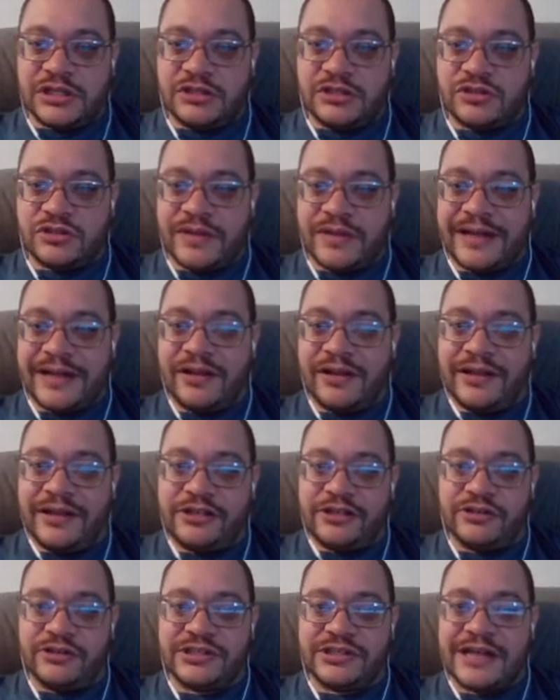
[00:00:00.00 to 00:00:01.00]
so that
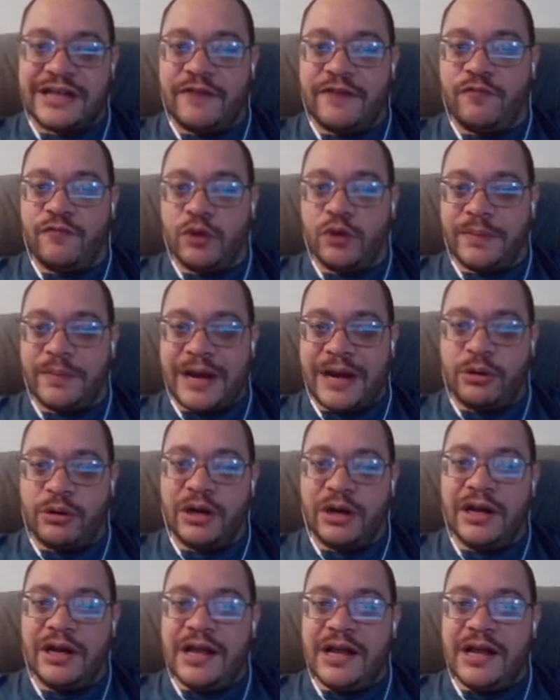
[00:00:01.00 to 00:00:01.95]
Collector is now 4 power.